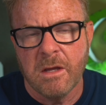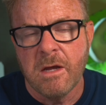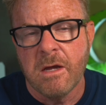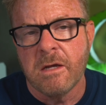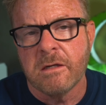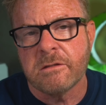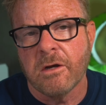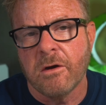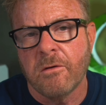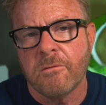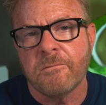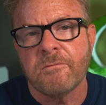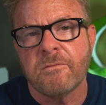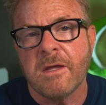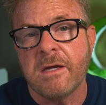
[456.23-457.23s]
So,
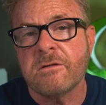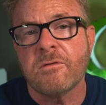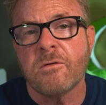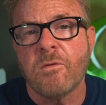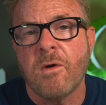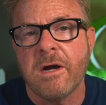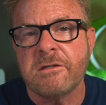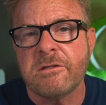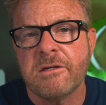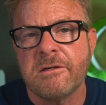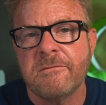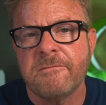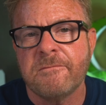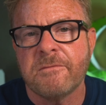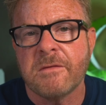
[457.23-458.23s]
thanks for
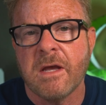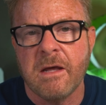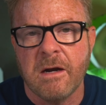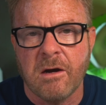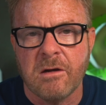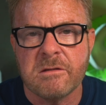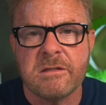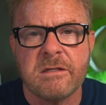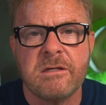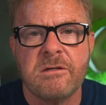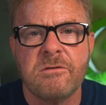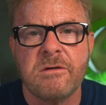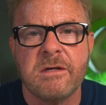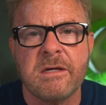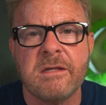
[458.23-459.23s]
watching, and I'll see
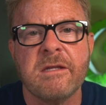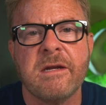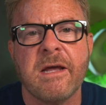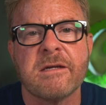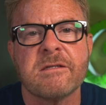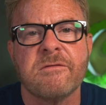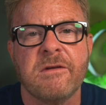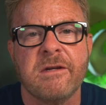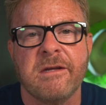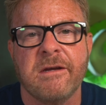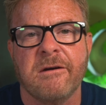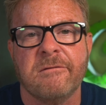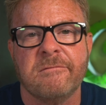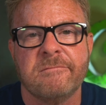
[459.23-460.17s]
you in the next video.